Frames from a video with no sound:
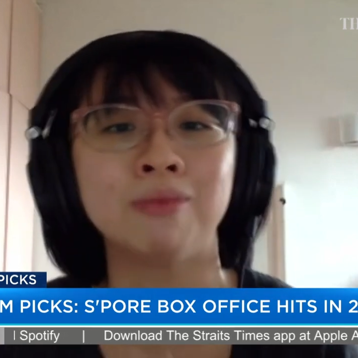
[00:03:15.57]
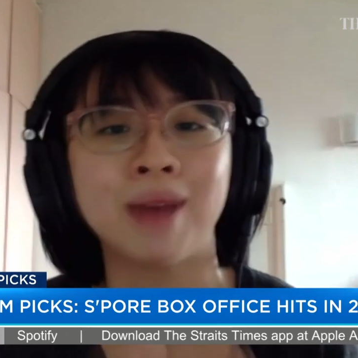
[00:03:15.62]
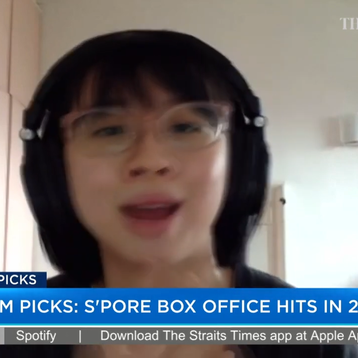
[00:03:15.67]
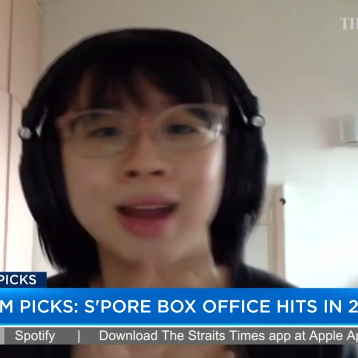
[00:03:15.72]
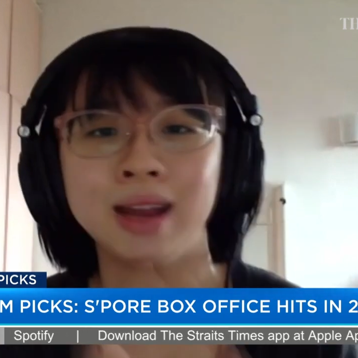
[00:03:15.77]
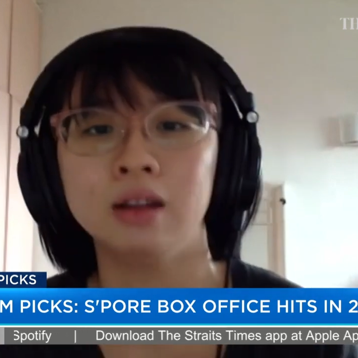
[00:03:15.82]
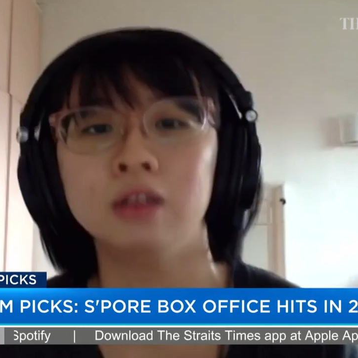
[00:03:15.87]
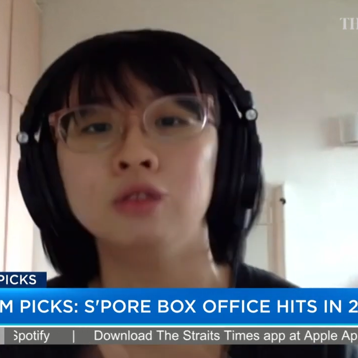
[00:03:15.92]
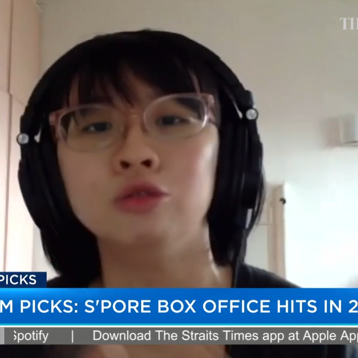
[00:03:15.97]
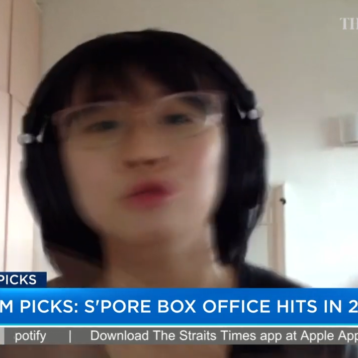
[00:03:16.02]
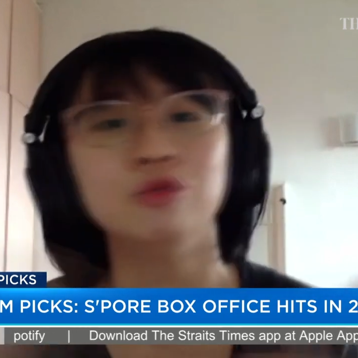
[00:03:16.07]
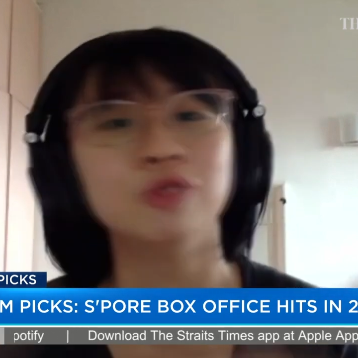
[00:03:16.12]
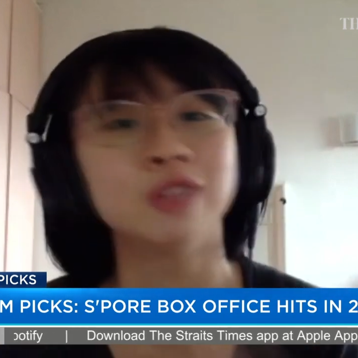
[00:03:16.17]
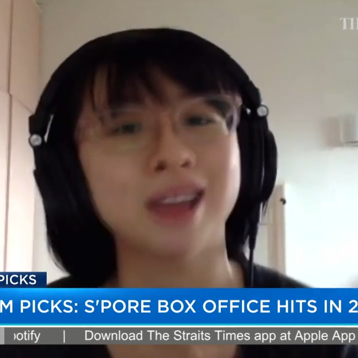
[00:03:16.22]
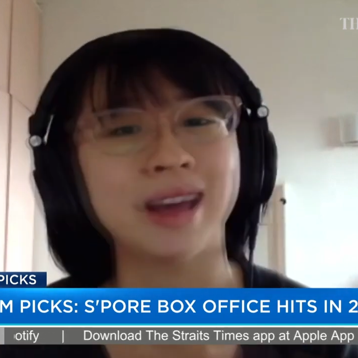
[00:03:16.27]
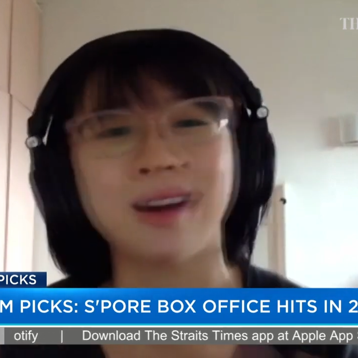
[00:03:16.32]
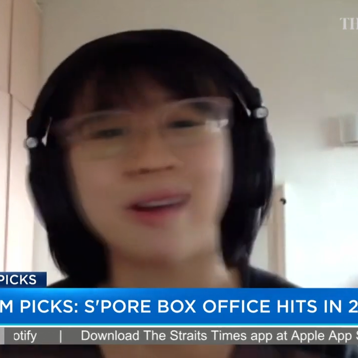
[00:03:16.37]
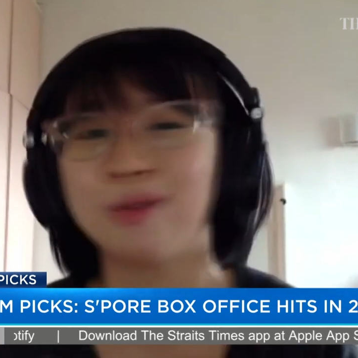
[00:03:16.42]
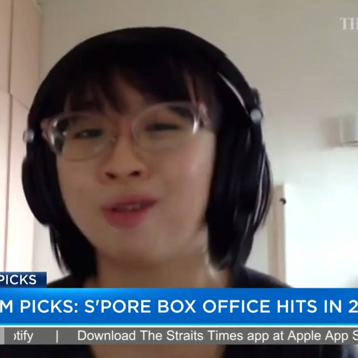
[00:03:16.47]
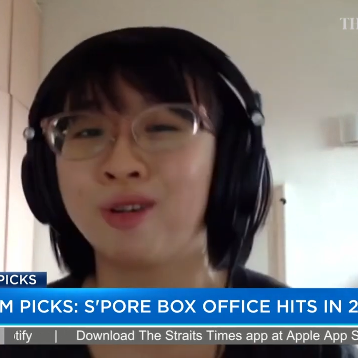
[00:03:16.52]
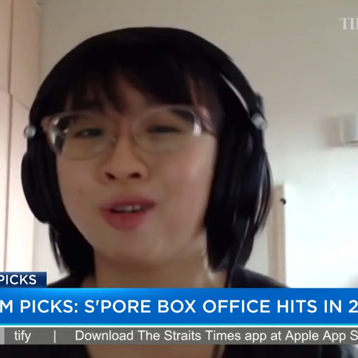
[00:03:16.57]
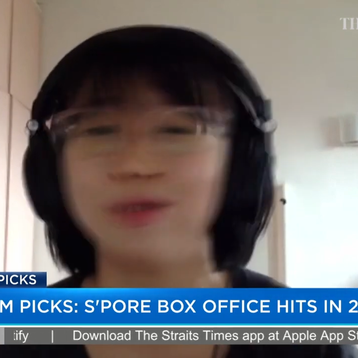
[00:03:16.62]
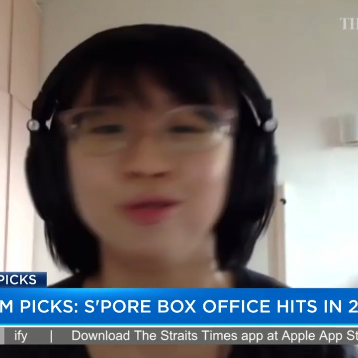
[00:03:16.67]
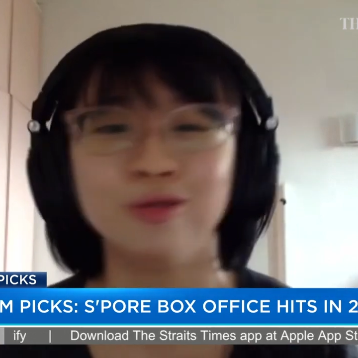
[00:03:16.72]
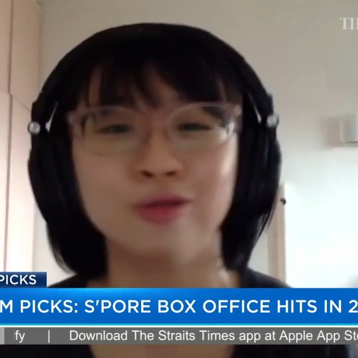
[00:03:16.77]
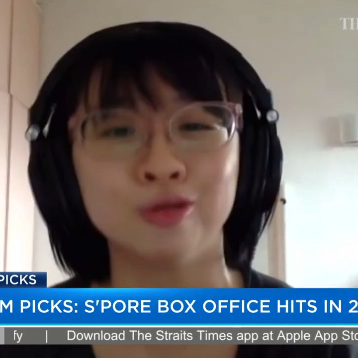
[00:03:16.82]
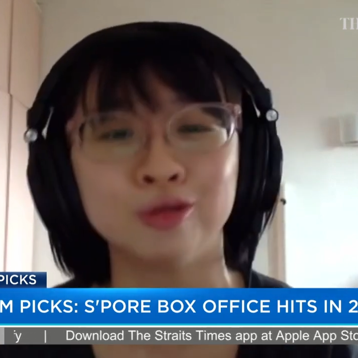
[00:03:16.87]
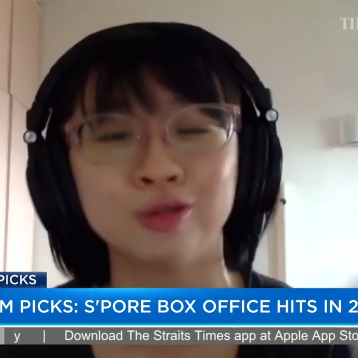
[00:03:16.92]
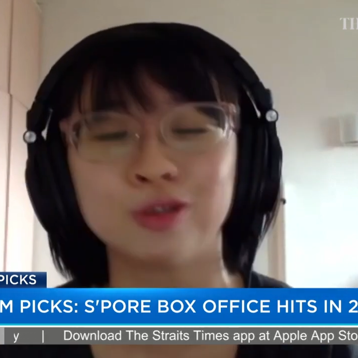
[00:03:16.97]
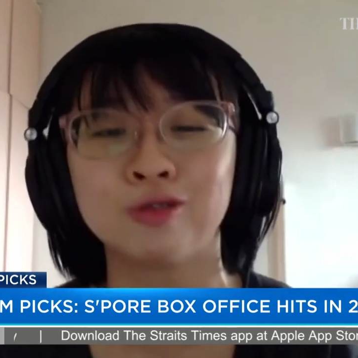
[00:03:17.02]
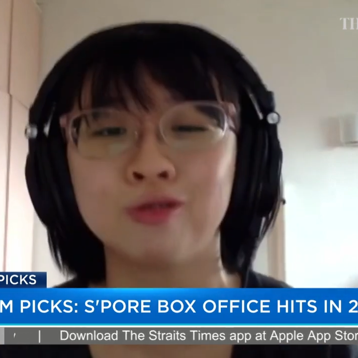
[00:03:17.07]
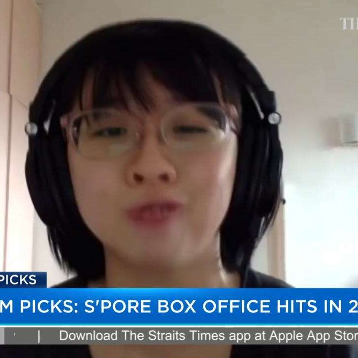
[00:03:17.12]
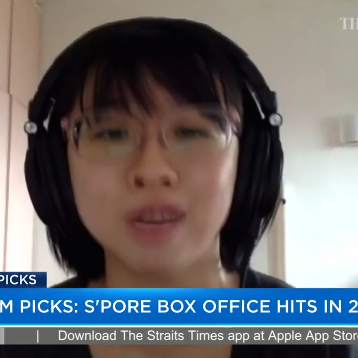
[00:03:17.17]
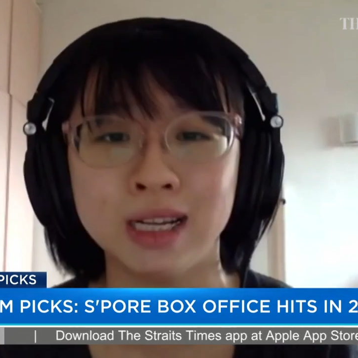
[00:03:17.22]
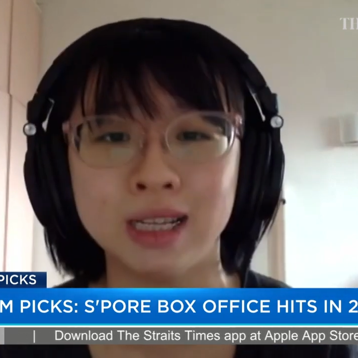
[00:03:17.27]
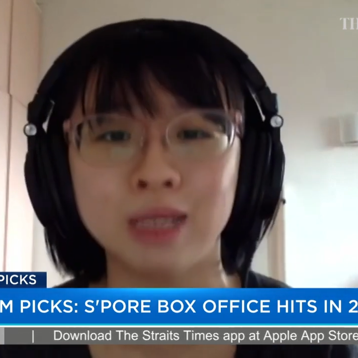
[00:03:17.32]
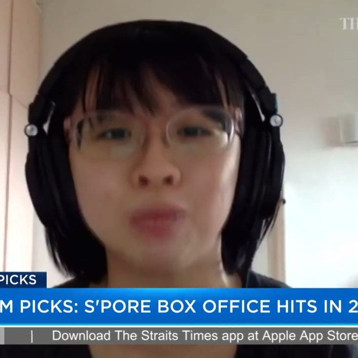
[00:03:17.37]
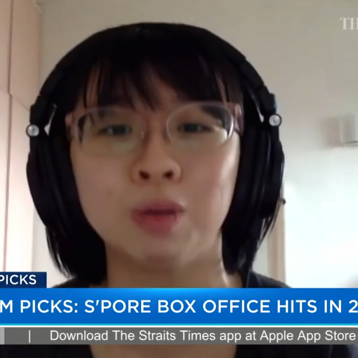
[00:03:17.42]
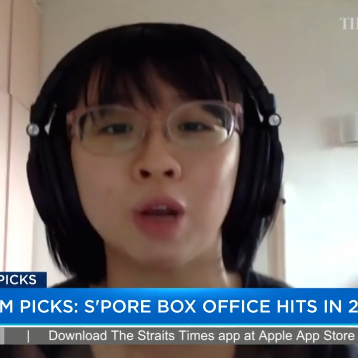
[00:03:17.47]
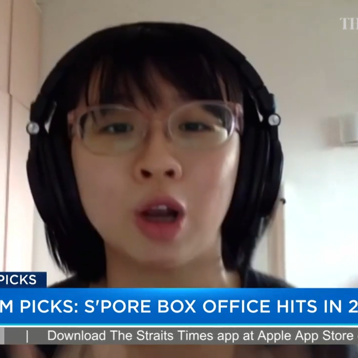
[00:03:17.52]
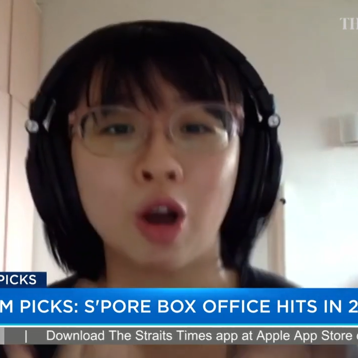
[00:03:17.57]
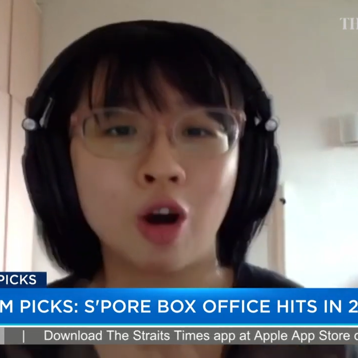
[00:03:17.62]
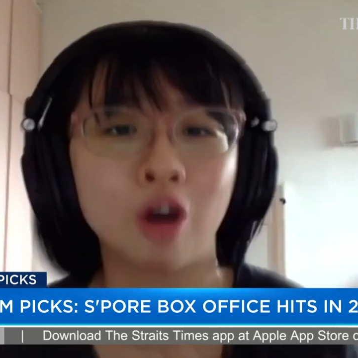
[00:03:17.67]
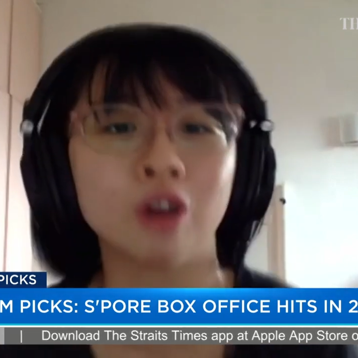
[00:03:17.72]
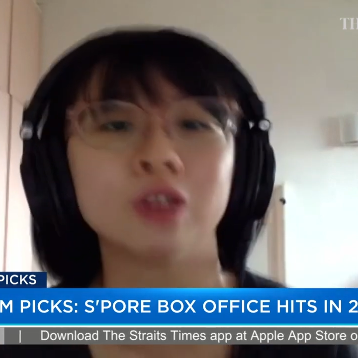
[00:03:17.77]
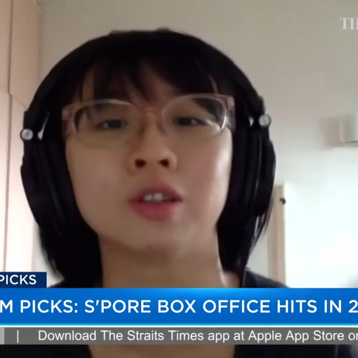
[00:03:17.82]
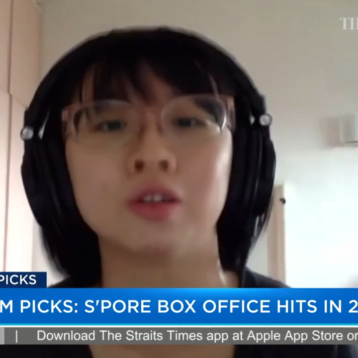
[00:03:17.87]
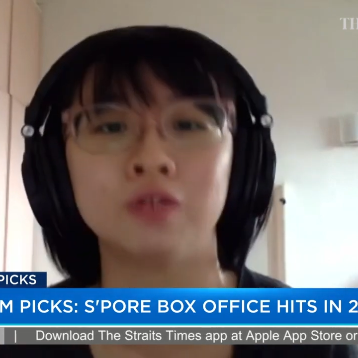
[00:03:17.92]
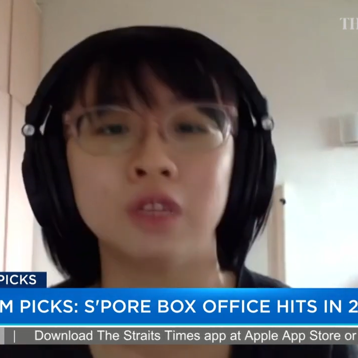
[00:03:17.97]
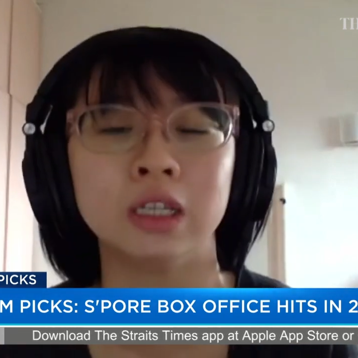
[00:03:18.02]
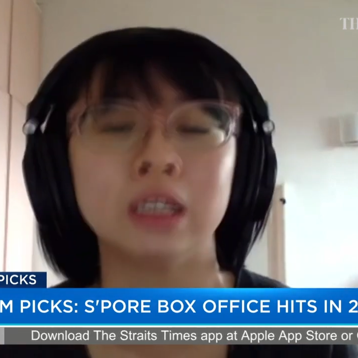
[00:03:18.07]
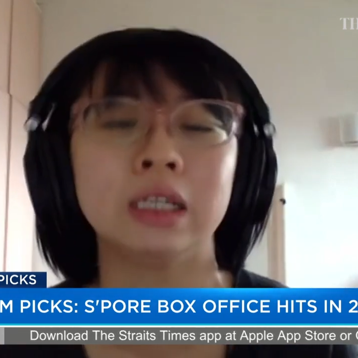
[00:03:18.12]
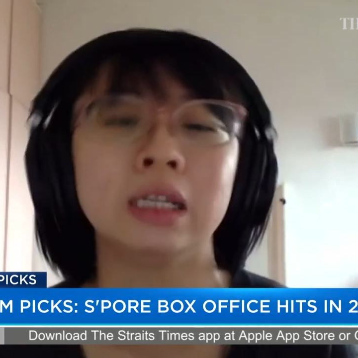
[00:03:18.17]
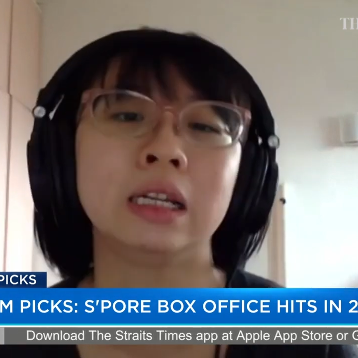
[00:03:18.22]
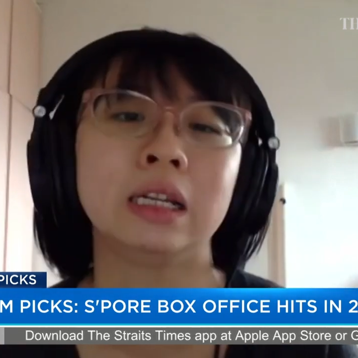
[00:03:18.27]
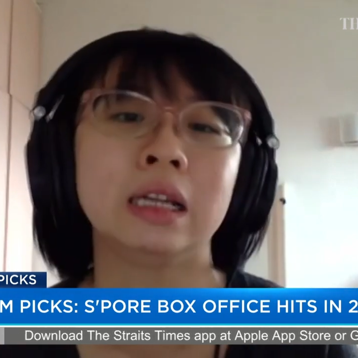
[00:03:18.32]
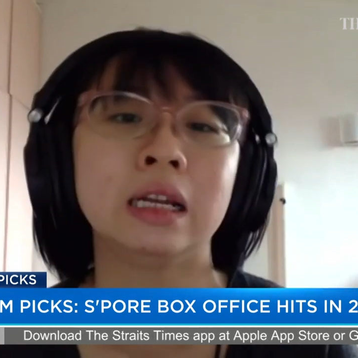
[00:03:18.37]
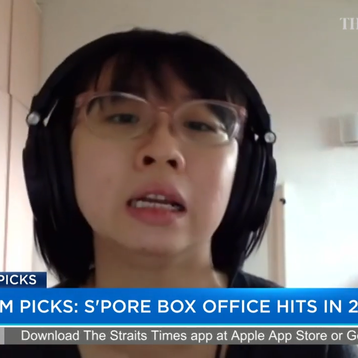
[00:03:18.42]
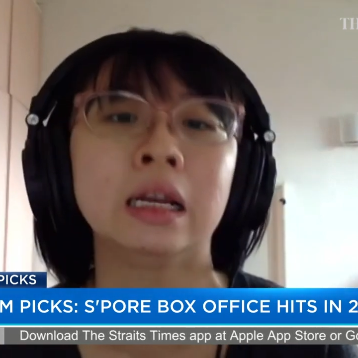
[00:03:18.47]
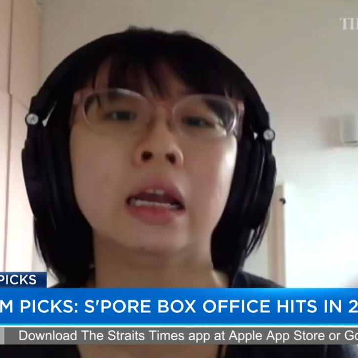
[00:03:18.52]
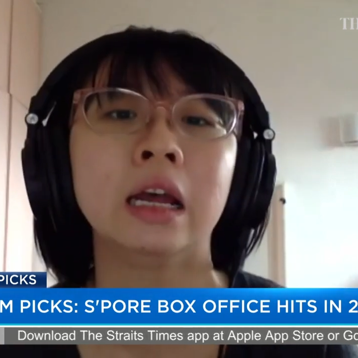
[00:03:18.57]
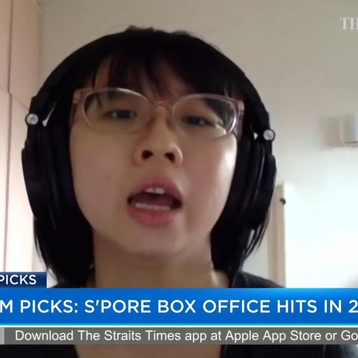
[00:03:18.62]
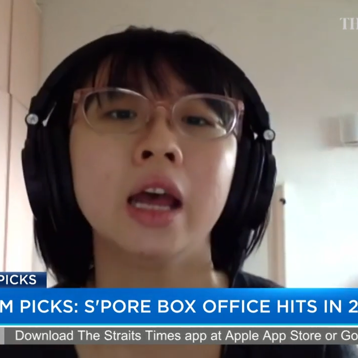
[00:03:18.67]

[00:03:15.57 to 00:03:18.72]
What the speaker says: might lose out on those screens because of the seating